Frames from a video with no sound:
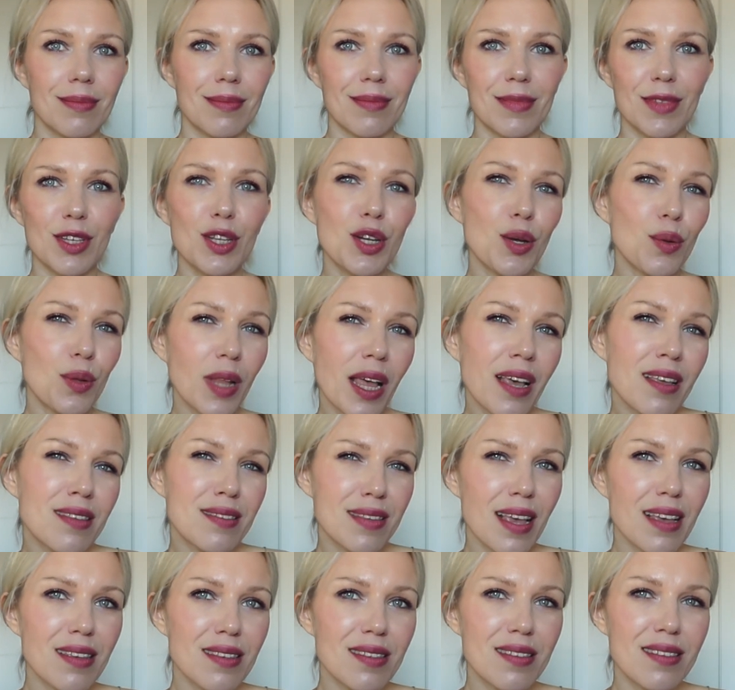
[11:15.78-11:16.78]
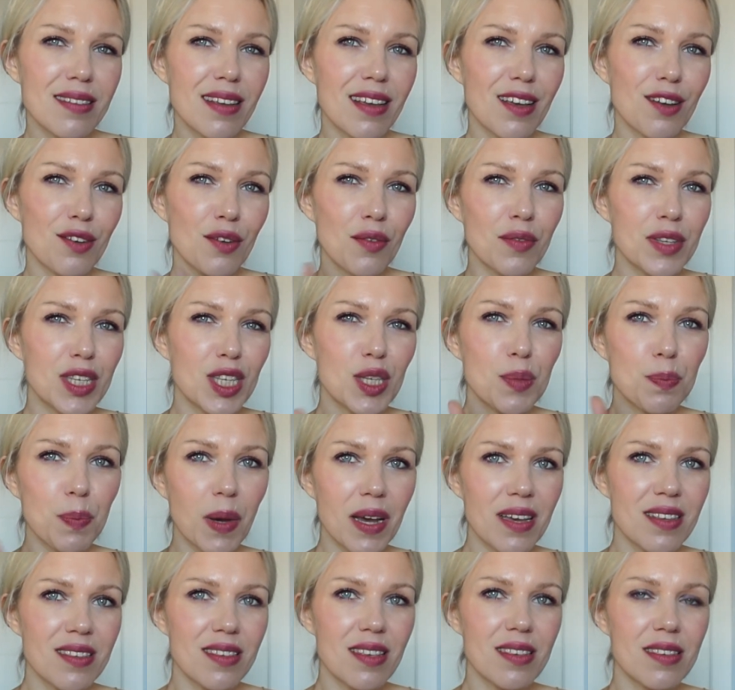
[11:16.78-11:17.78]
you know, like zesty on a
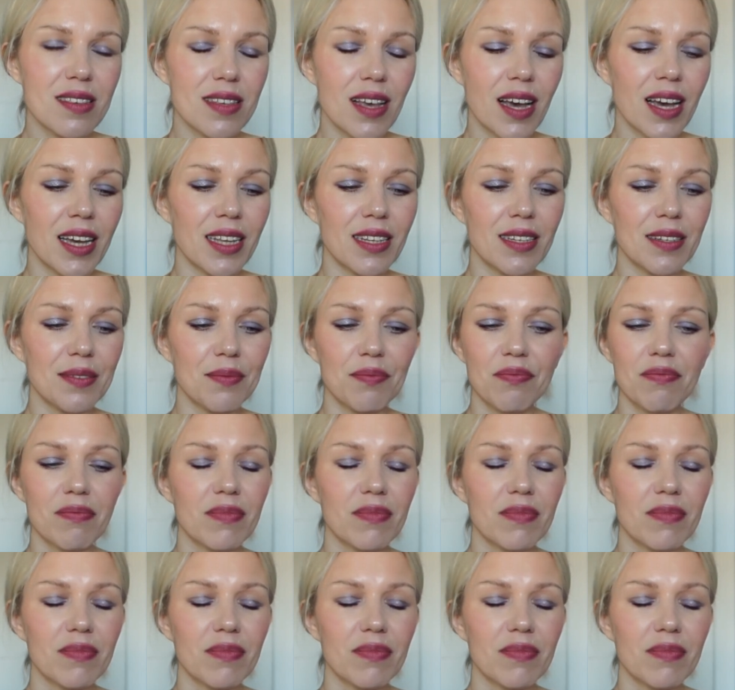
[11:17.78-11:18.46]
spicy side.